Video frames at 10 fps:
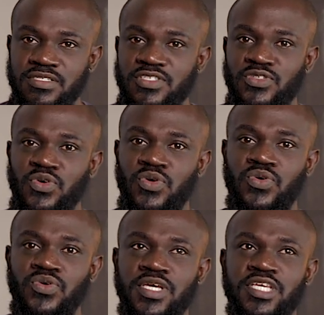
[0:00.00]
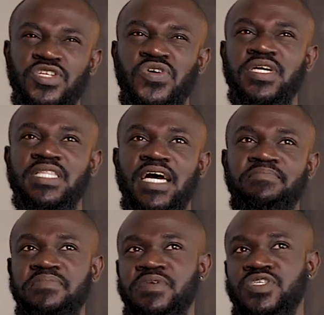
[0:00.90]
So in knowing that
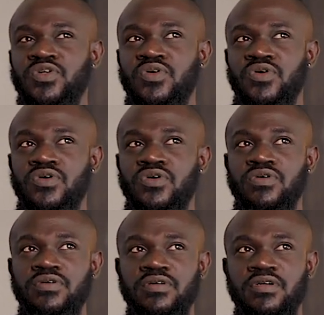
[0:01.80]
maybe your